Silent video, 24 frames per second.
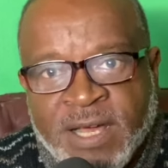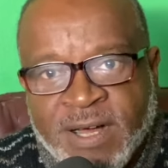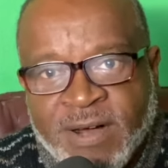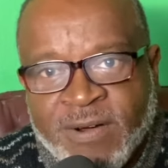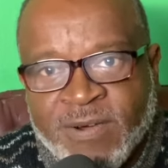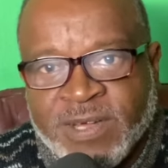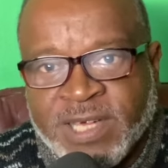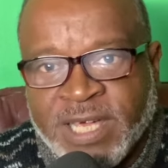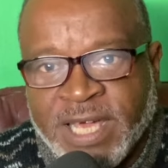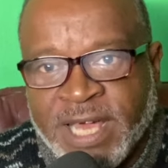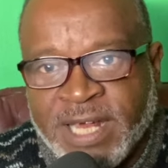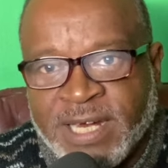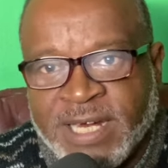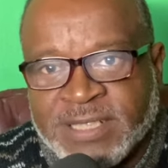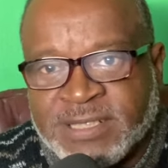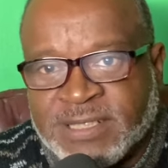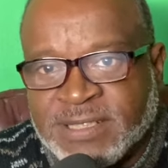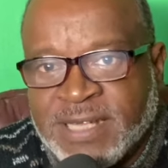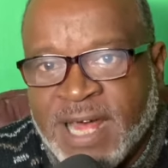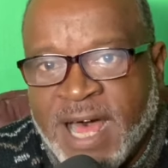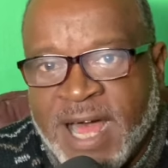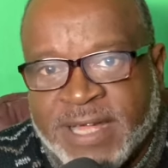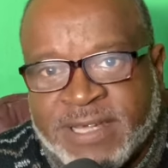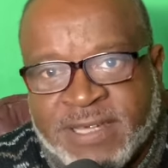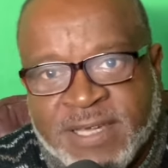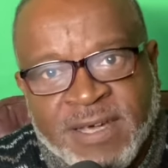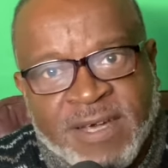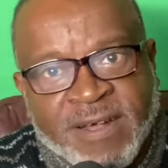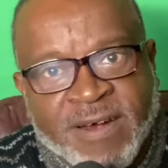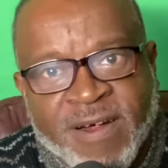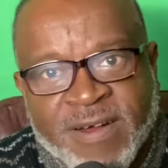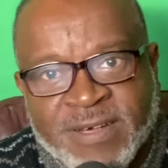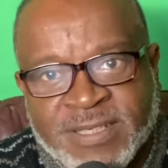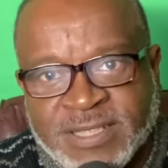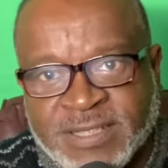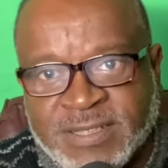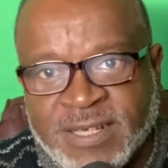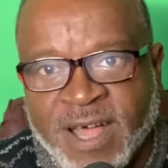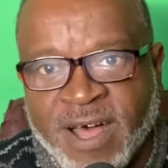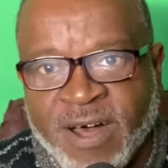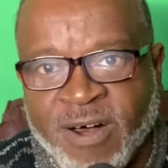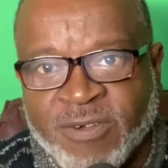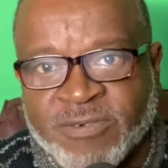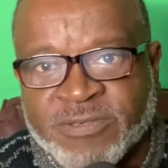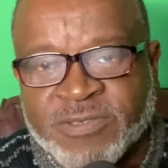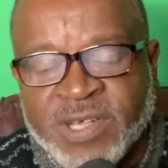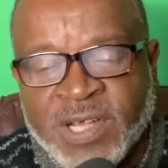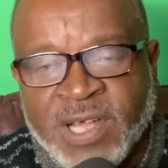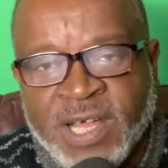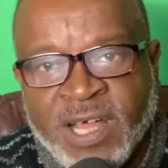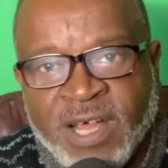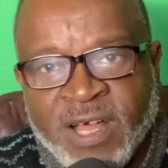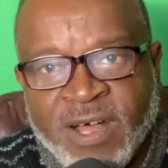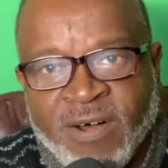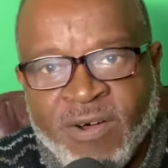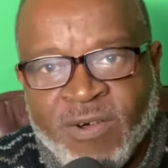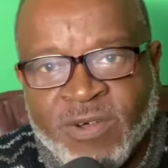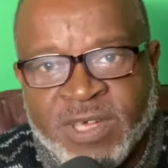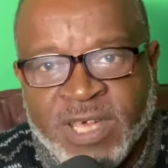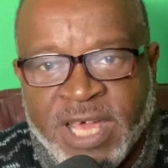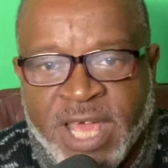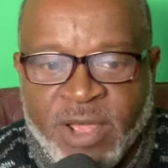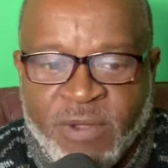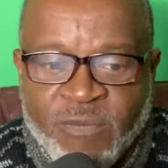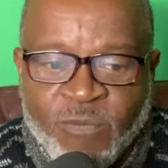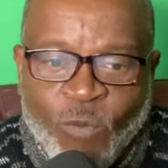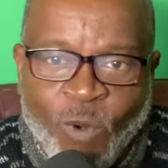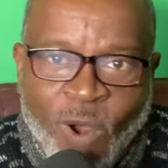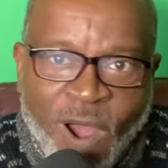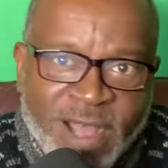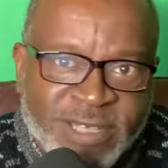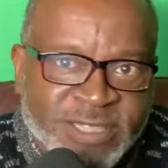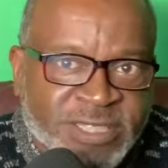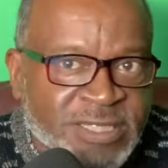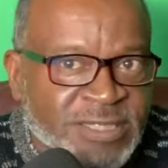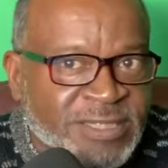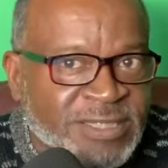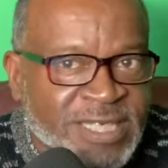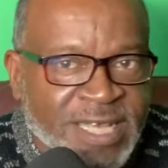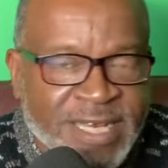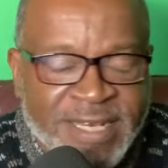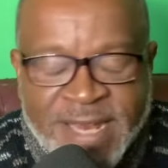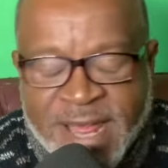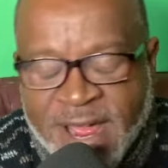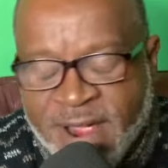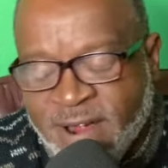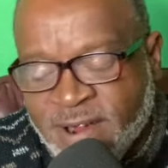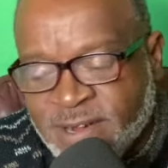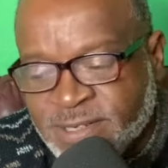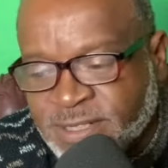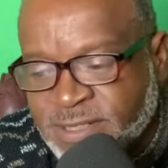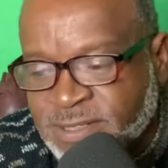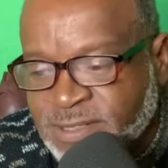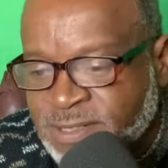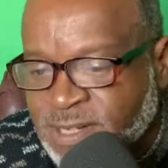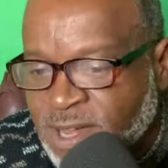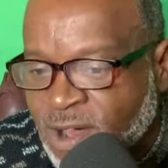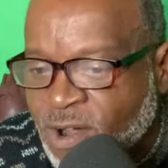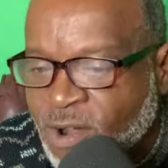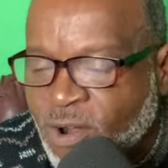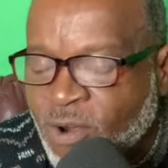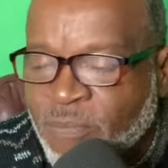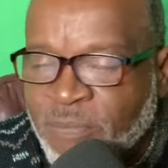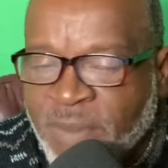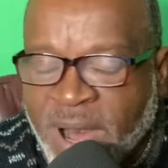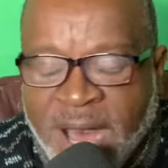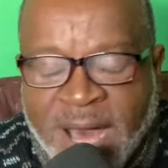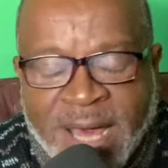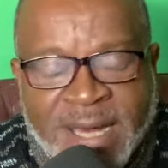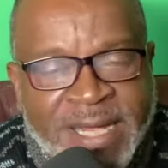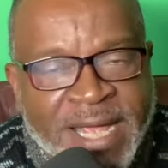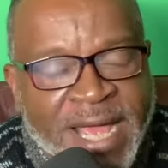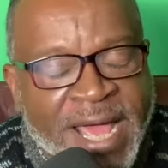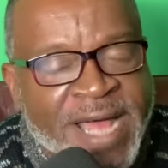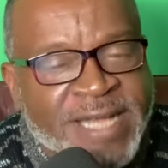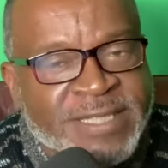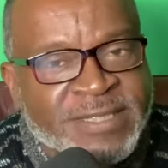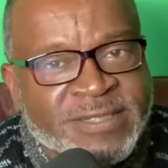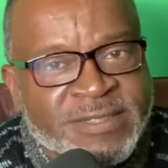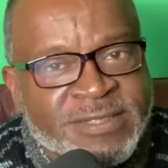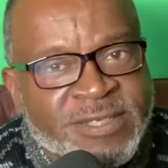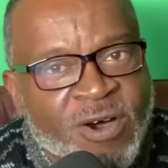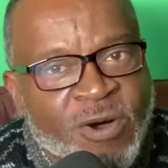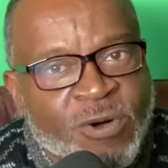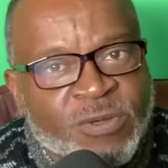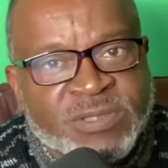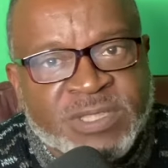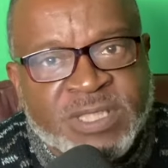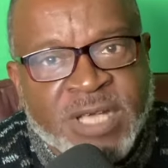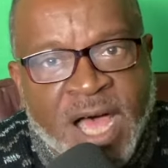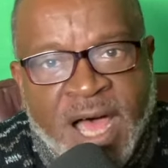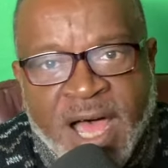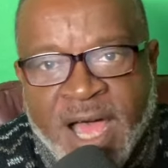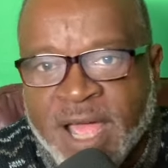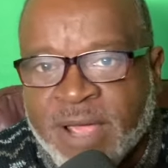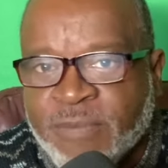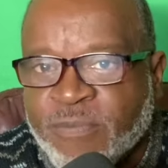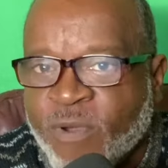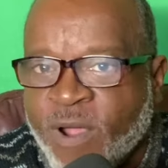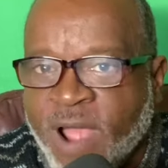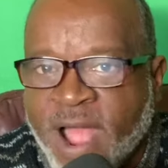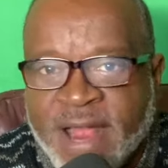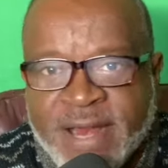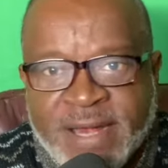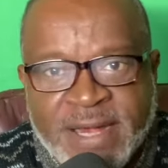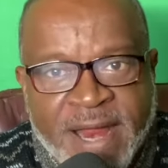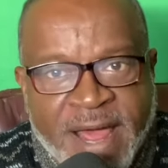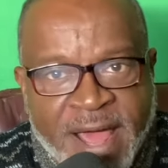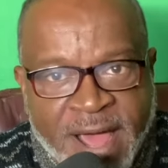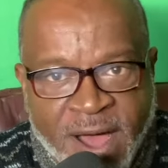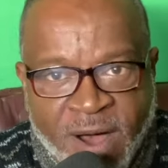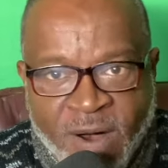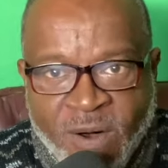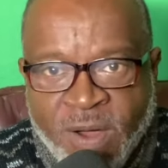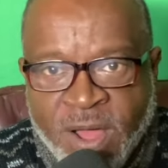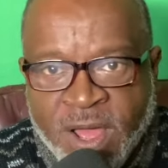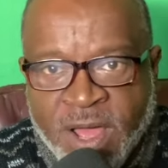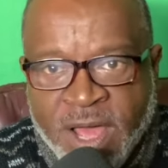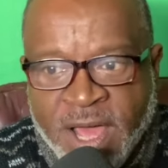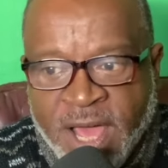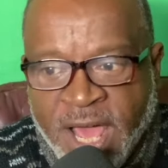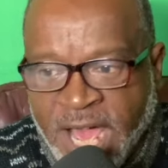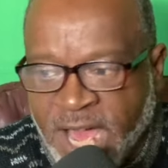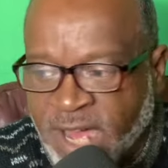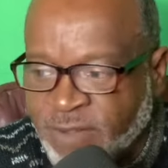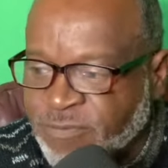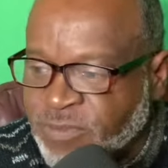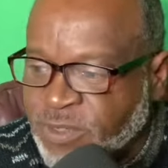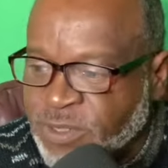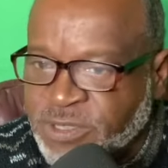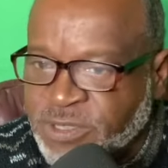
Okay, let's not kid ourselves. Okay, Washington, there is nobody has no time right now after